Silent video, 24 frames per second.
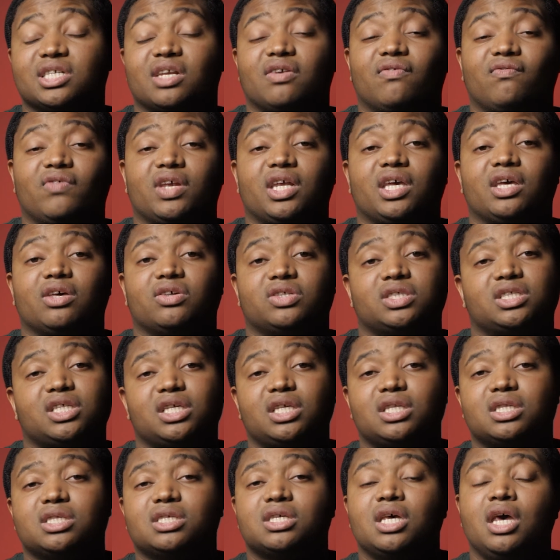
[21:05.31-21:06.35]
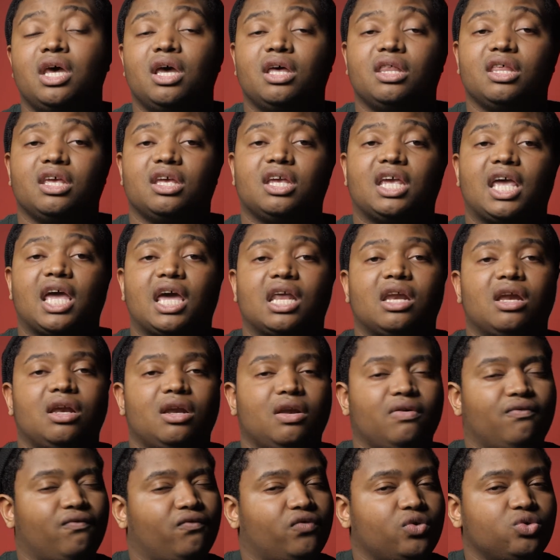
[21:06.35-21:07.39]
in a video sense. The Canon
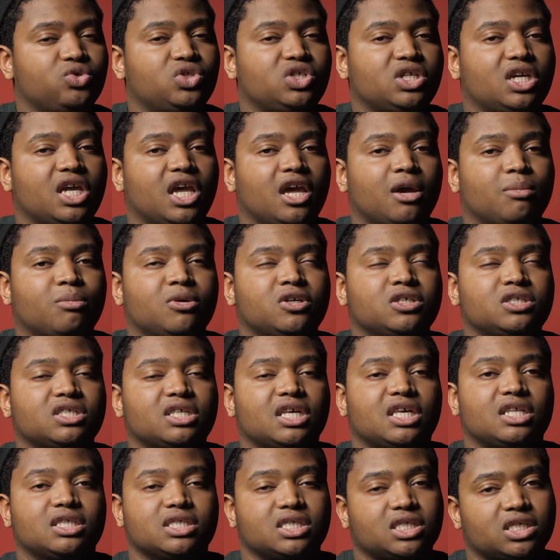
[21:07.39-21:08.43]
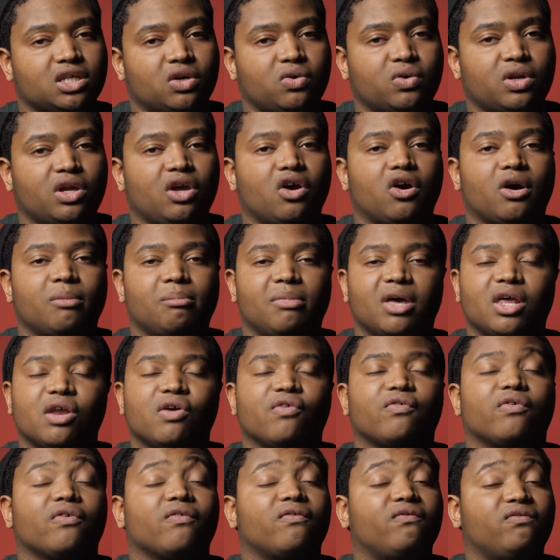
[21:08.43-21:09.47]
and Fuji cameras and Sony are better
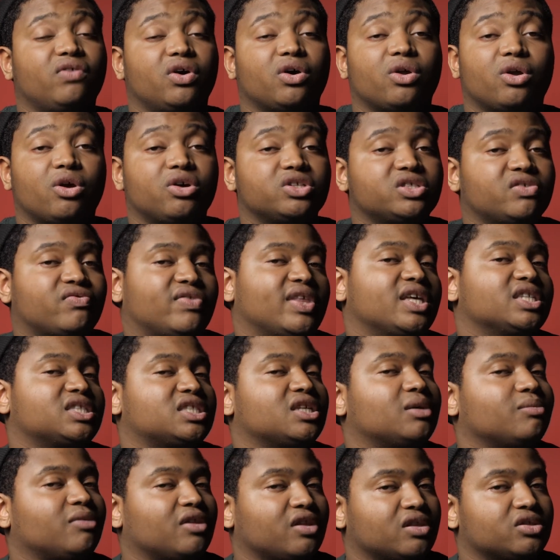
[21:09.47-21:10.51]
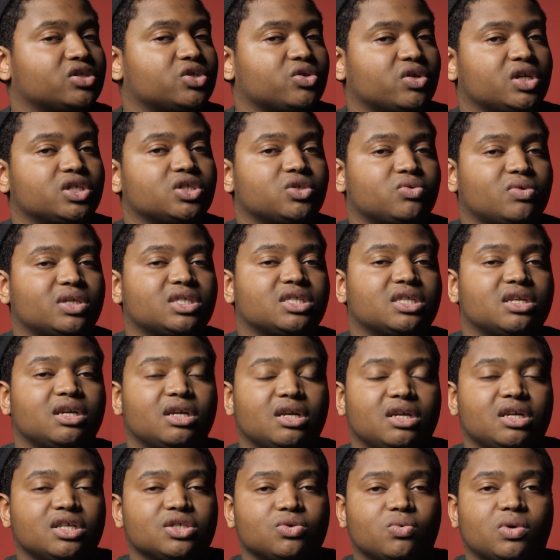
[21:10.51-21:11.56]
for photos if that's something that you're interested
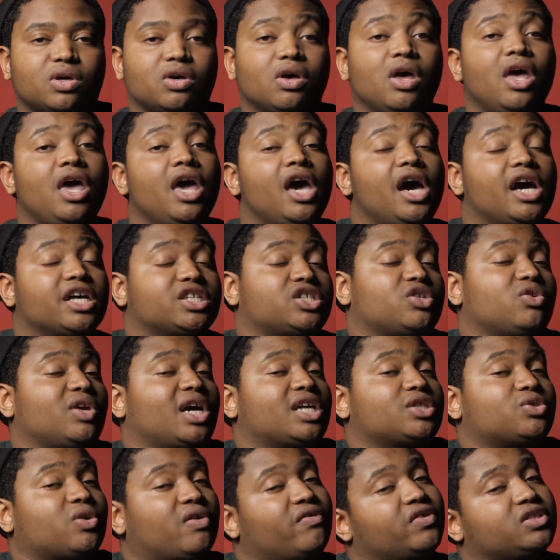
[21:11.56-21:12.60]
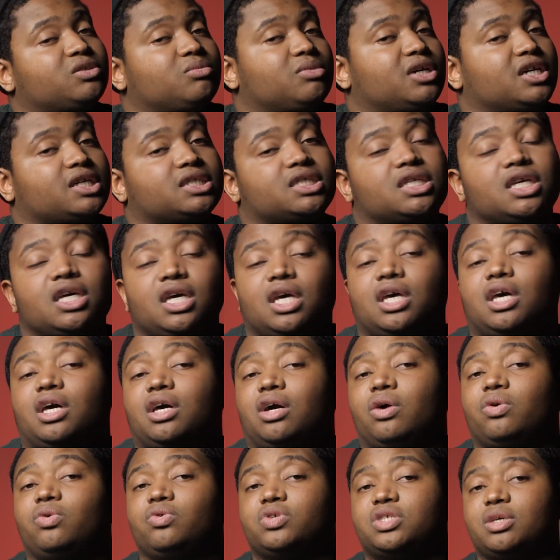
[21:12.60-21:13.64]
in as well. So you got $1,200,
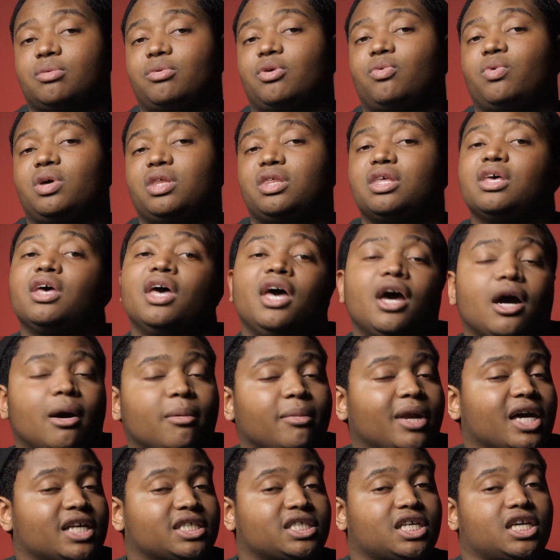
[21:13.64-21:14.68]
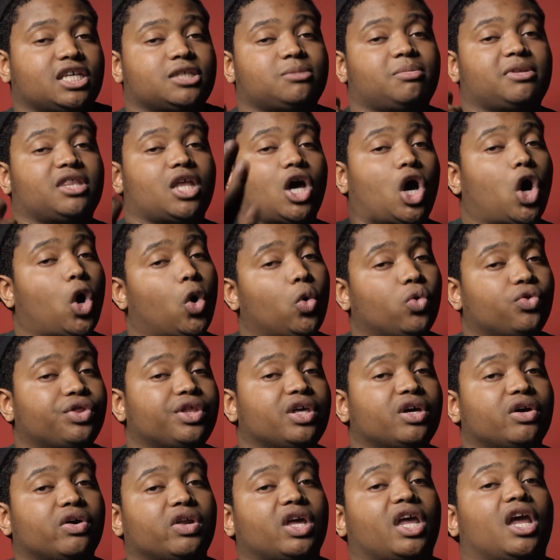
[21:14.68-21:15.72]
go do something with it. I'm not saying spend the whole
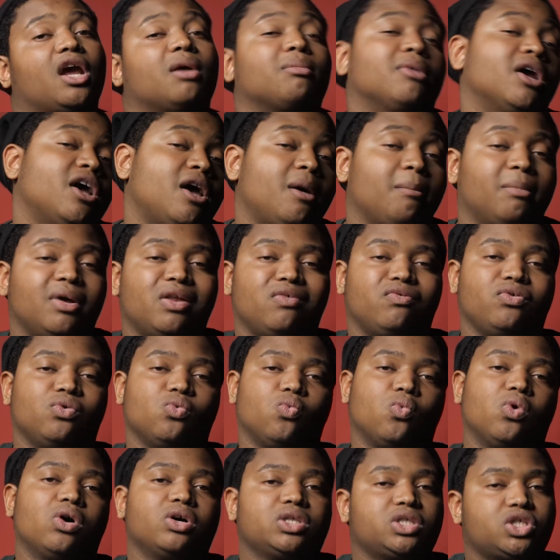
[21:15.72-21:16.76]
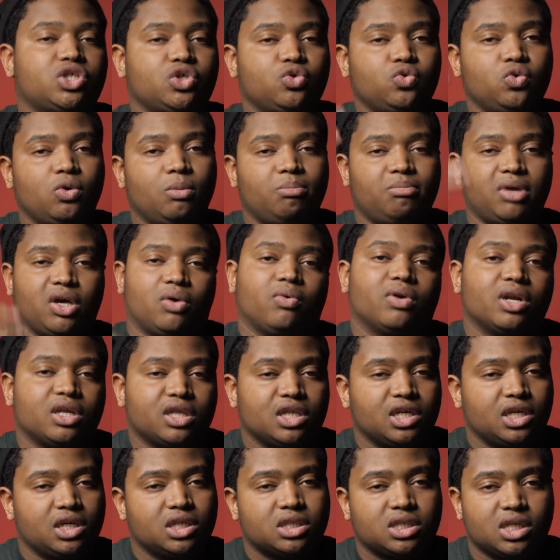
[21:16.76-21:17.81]
thing on a camera, but if you want to, pick one of
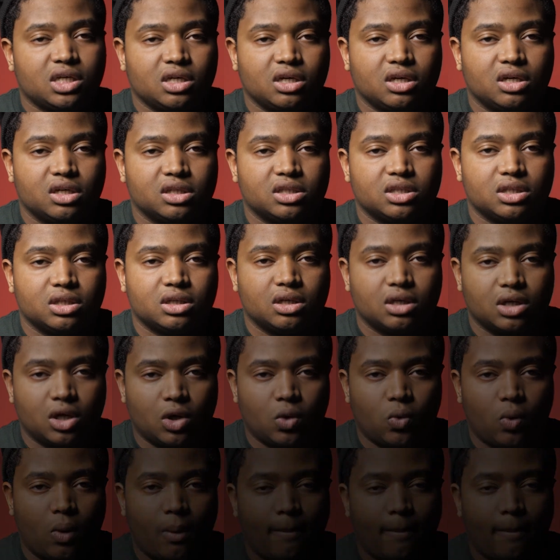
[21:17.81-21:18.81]
these and you're good to go.